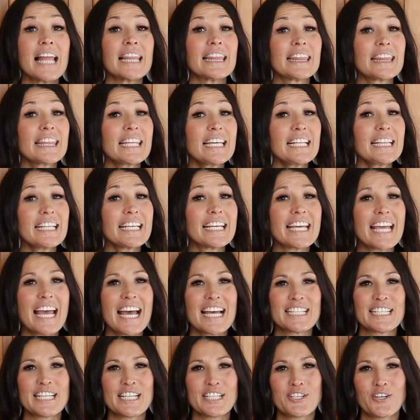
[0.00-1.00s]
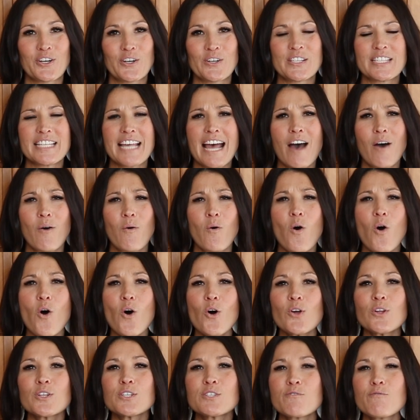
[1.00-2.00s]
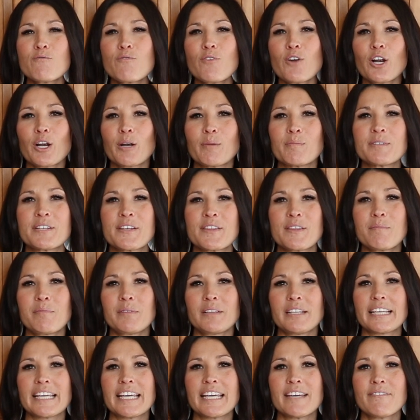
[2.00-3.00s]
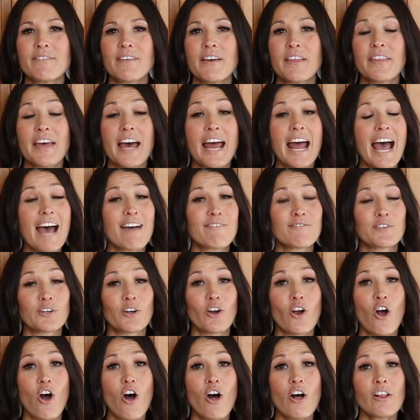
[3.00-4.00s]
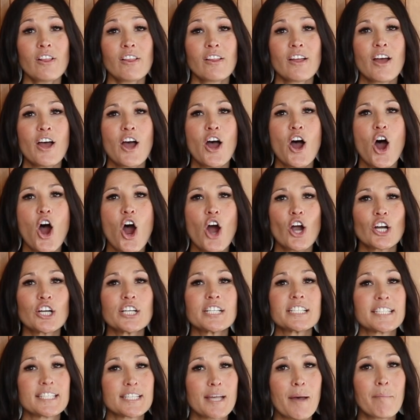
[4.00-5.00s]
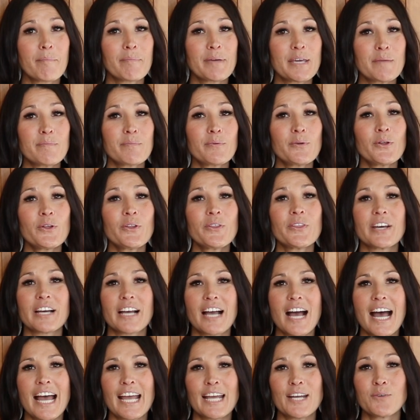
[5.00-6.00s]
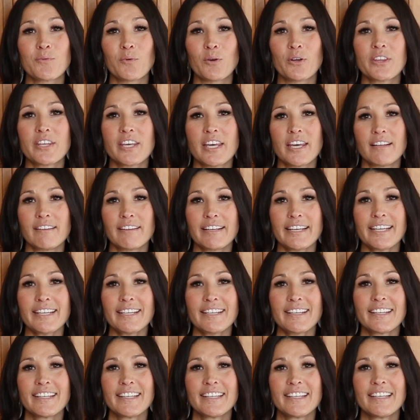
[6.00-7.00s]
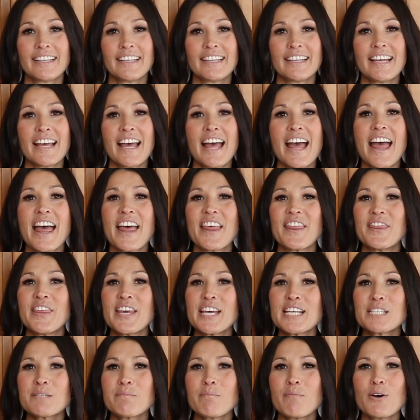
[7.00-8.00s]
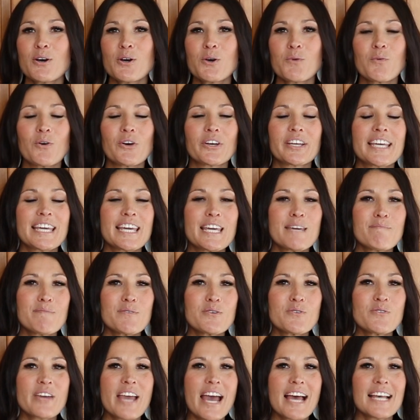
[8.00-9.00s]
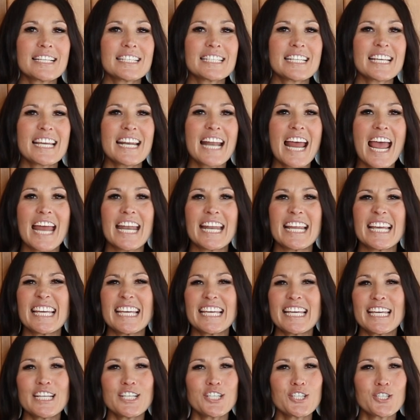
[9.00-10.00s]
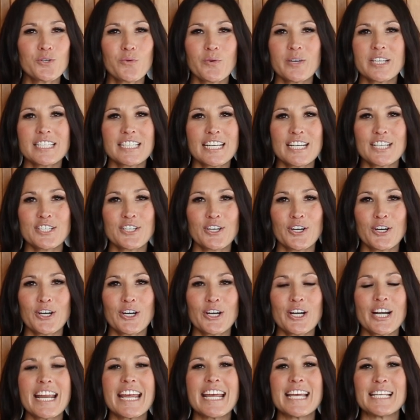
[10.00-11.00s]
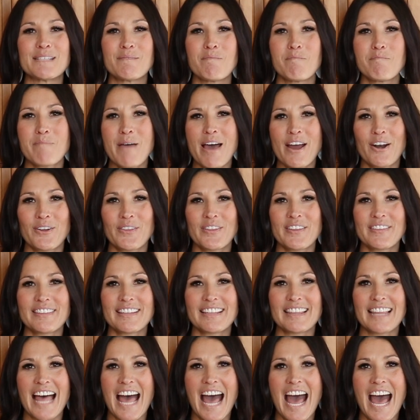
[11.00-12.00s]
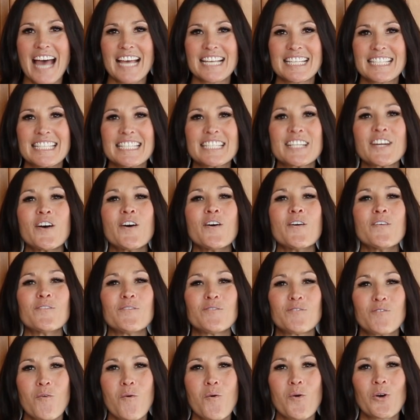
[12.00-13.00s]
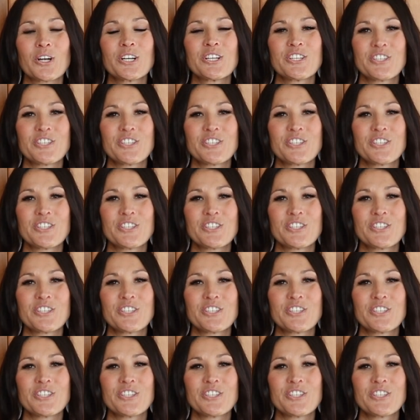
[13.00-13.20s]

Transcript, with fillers: Lily, as it turns out, holds firm to the belief that after all, aren't some people the kind worth killing? This book will keep you guessing and each twist and turn is better than the last four